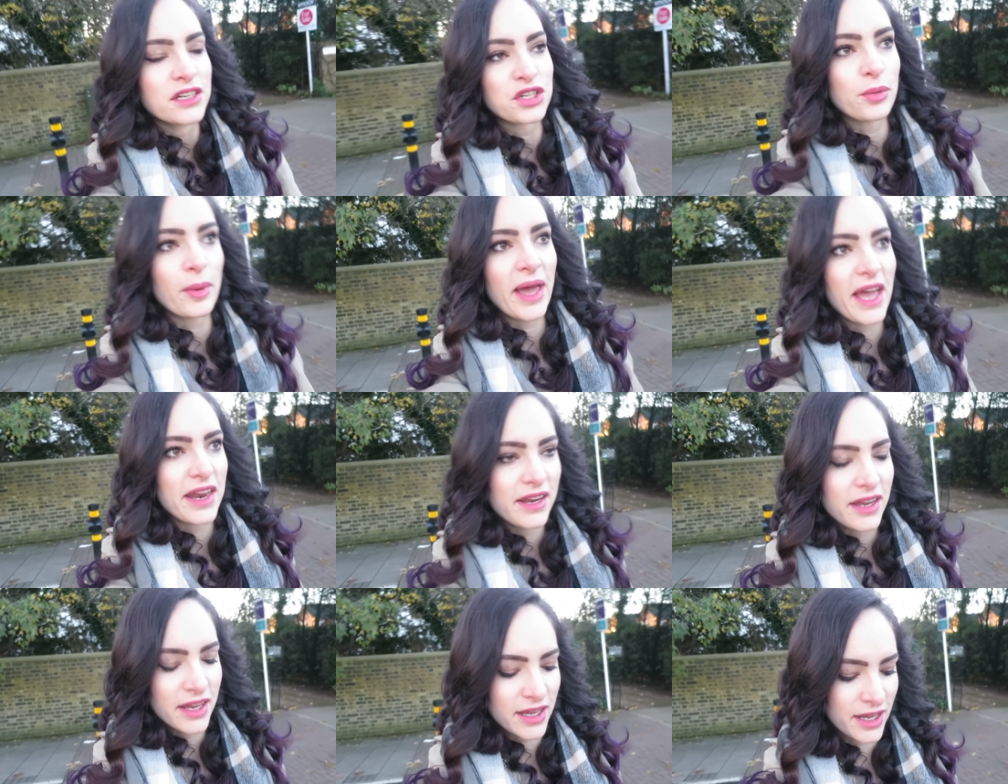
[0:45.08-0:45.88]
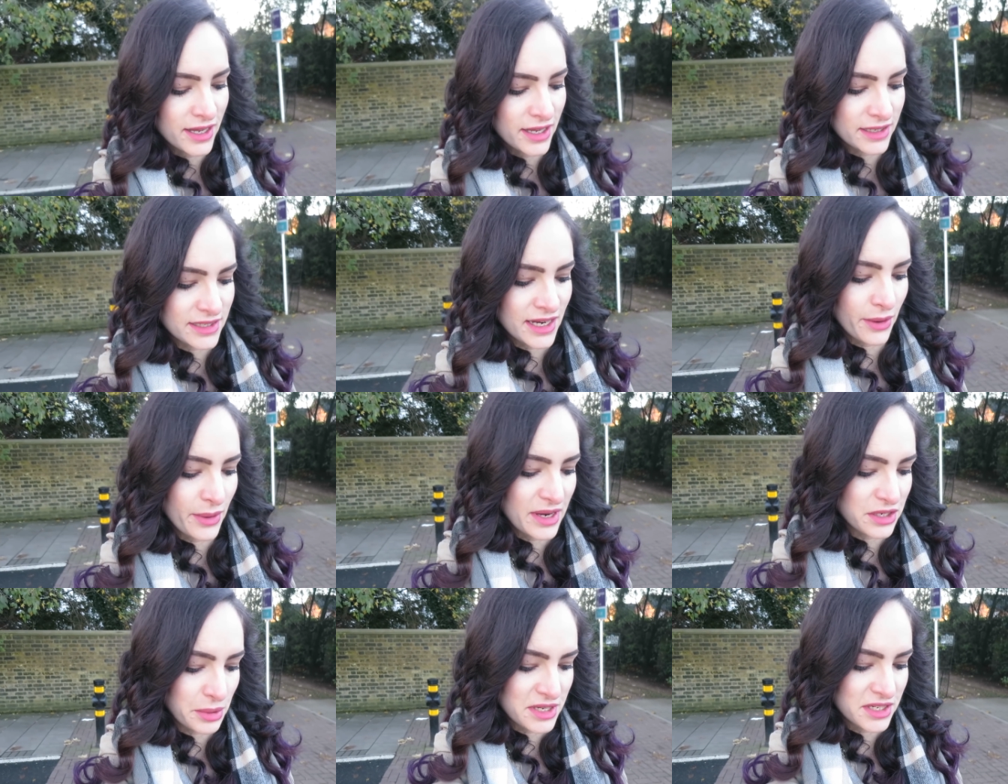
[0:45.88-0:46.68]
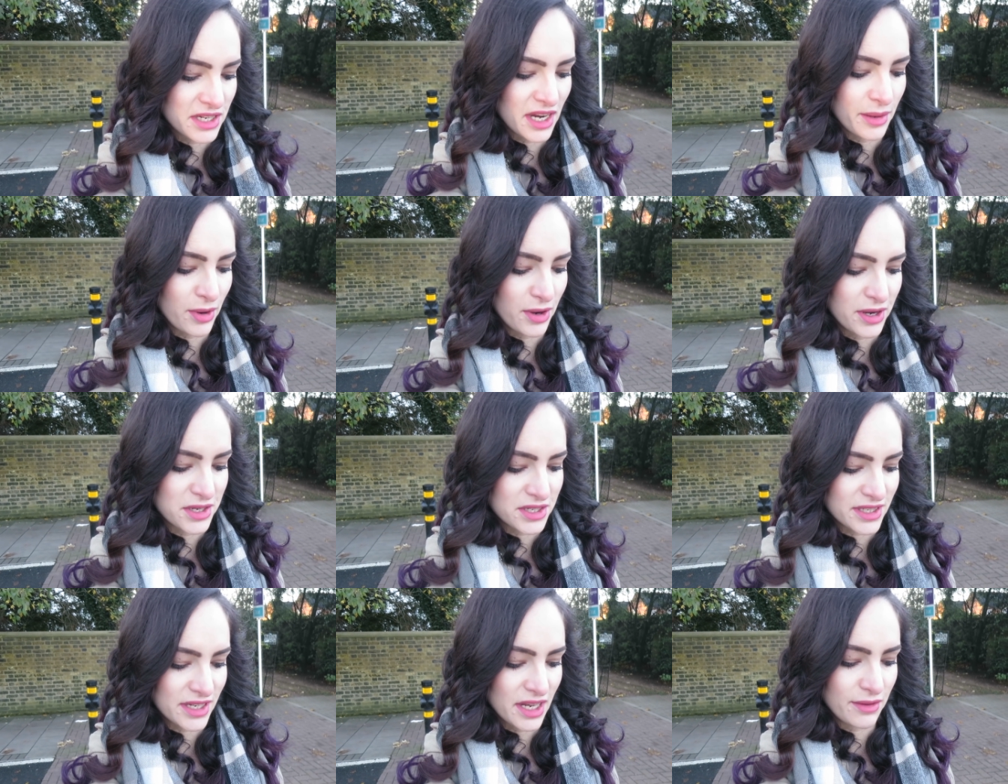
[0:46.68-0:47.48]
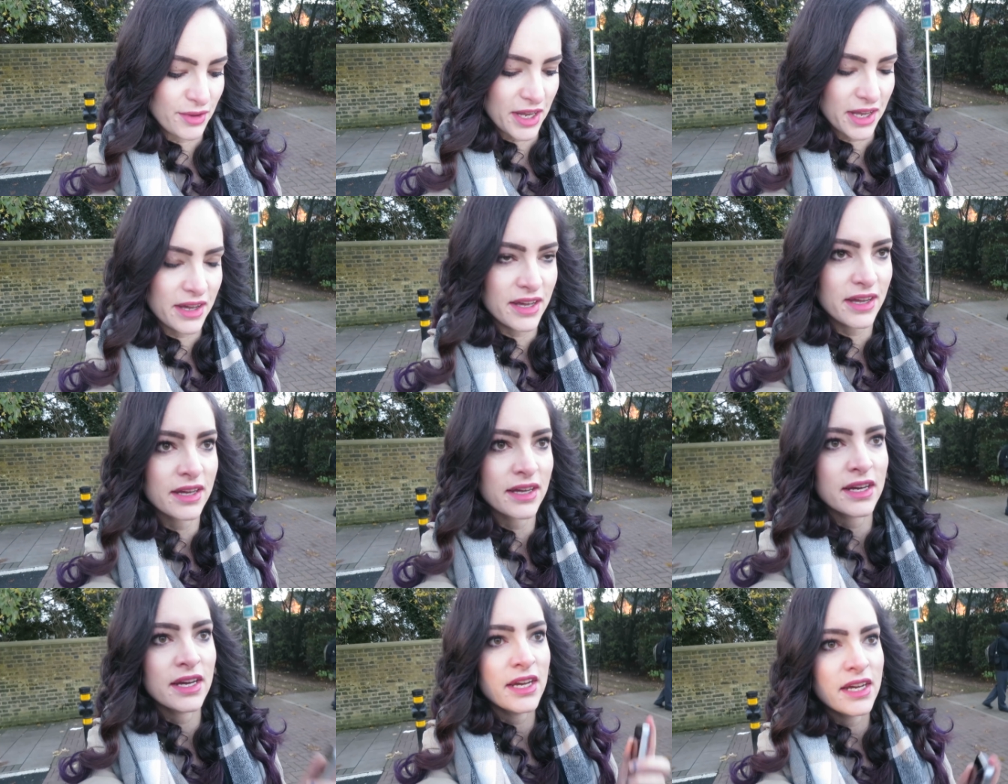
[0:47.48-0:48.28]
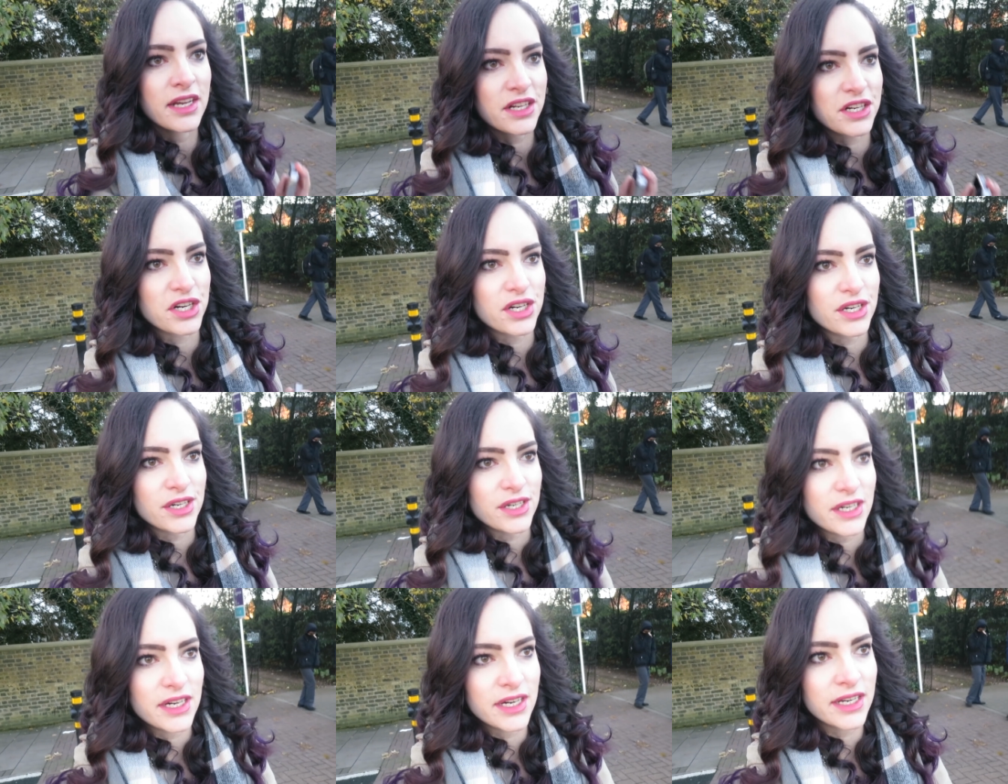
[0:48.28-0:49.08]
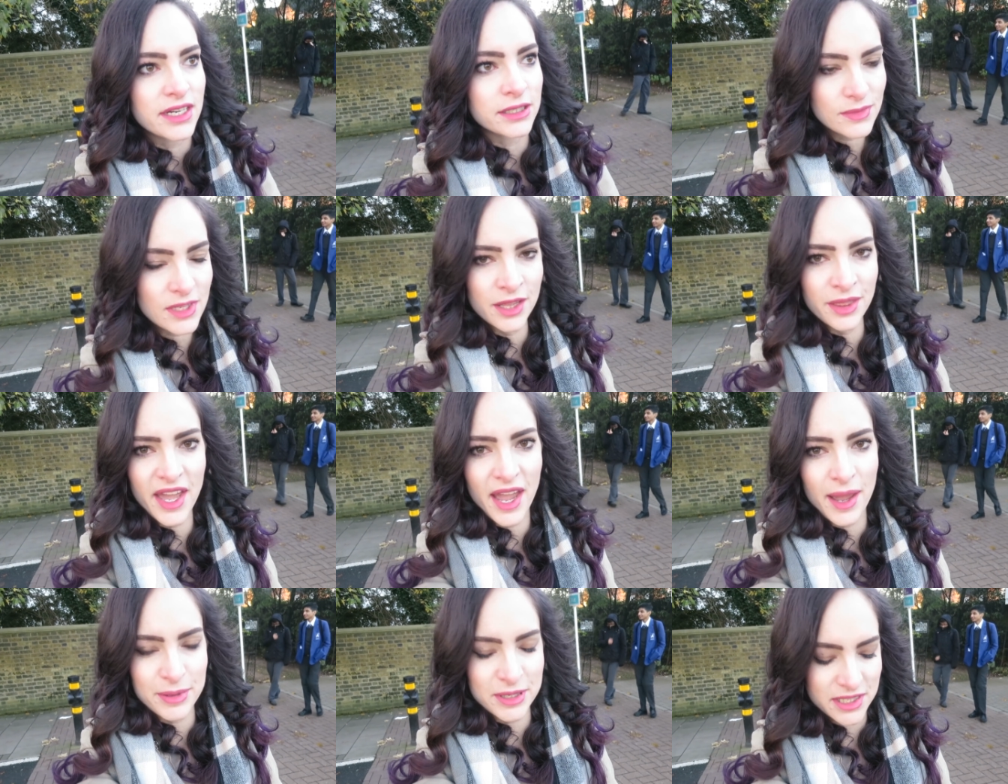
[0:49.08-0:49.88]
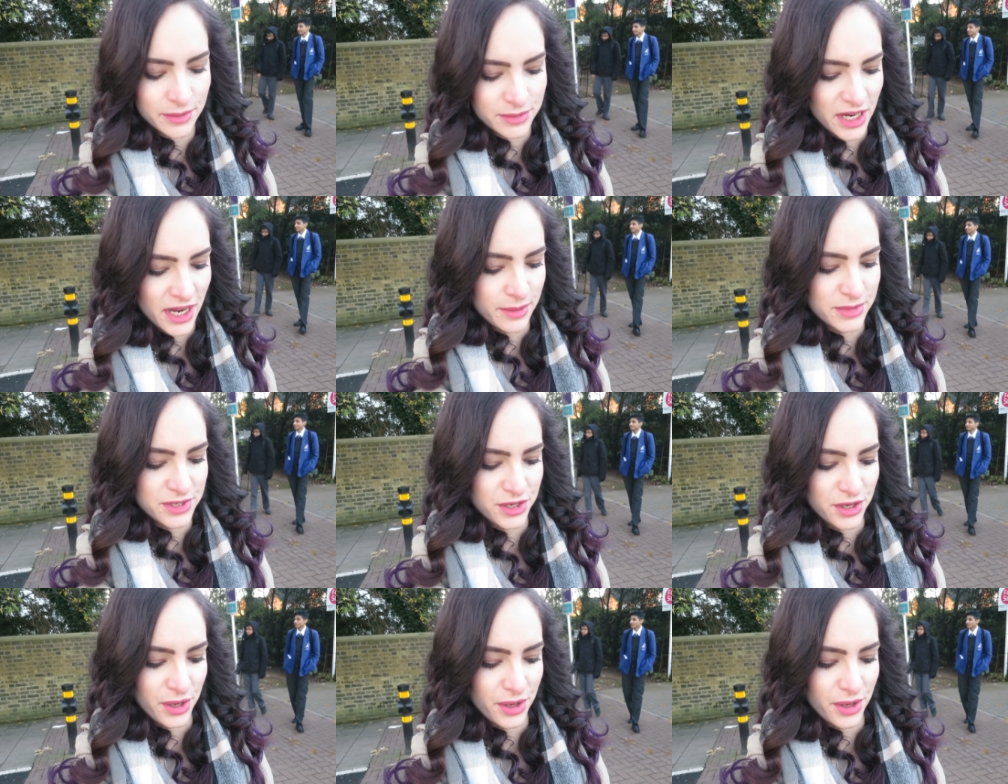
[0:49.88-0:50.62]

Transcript: too bad, it's now eight twenty, I'm only just leaving. Grrr. That happens sometimes, you